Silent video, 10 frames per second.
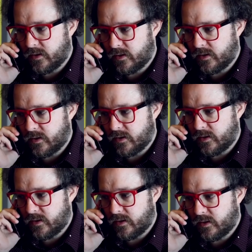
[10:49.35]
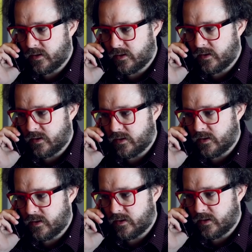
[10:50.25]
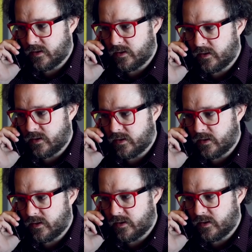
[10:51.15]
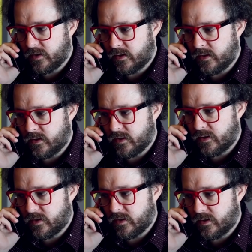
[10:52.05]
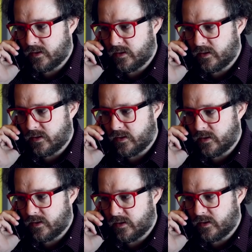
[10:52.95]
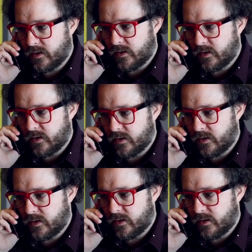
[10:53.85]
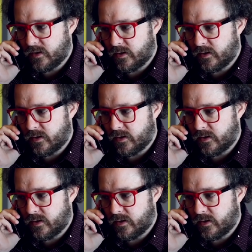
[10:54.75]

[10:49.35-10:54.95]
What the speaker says: [no speech]